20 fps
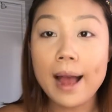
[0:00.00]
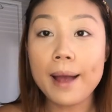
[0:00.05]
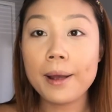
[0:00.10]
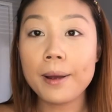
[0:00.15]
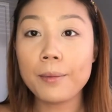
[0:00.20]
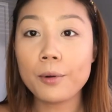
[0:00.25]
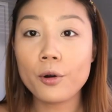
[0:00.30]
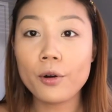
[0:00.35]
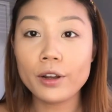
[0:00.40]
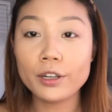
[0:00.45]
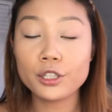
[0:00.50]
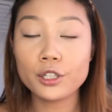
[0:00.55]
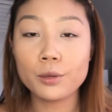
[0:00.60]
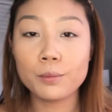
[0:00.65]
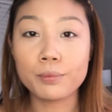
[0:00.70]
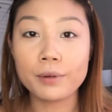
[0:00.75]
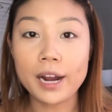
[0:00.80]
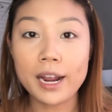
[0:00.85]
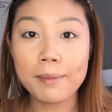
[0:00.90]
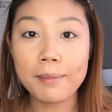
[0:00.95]
I am going to
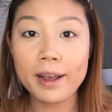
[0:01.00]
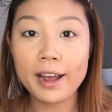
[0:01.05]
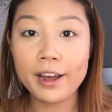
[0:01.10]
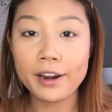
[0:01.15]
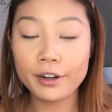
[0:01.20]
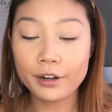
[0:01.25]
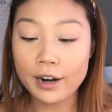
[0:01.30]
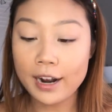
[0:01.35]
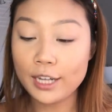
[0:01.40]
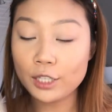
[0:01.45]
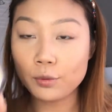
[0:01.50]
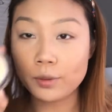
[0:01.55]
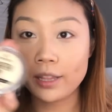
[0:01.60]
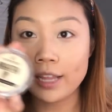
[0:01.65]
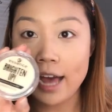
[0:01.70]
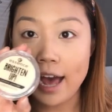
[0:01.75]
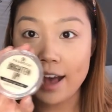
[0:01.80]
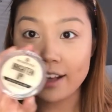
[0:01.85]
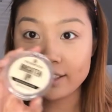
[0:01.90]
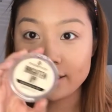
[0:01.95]
brighten my under eyes with
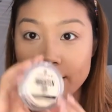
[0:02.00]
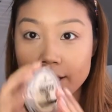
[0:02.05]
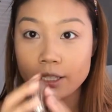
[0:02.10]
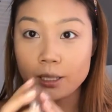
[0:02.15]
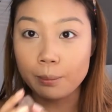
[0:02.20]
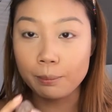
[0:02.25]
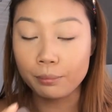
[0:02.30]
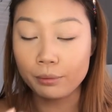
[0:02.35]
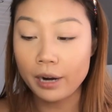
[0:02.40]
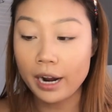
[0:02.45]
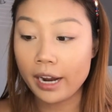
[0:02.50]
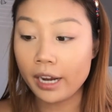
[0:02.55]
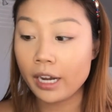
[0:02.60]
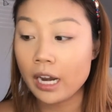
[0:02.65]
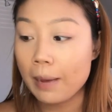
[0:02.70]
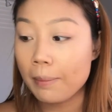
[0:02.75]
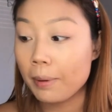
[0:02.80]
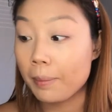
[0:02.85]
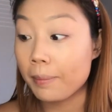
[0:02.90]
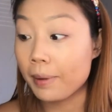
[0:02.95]
the Essence Brighten
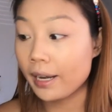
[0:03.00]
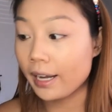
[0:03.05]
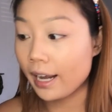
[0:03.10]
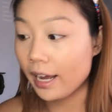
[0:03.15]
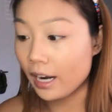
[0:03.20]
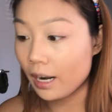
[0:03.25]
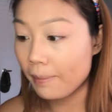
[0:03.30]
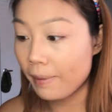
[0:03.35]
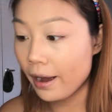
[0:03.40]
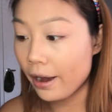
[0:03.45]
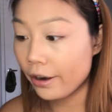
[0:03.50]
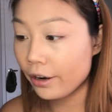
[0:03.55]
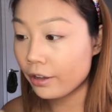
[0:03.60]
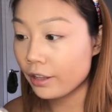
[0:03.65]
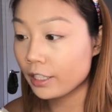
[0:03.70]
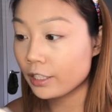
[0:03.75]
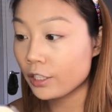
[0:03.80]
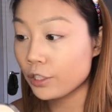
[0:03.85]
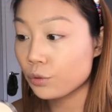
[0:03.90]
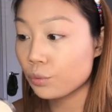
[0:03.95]
Up Banana Powder.
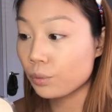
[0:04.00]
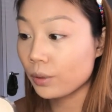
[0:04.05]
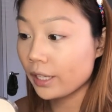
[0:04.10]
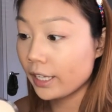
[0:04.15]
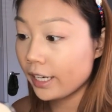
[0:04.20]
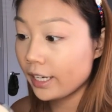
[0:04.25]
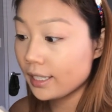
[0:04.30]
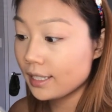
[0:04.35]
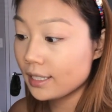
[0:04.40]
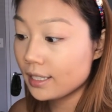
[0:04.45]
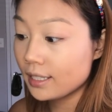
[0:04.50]
This is really good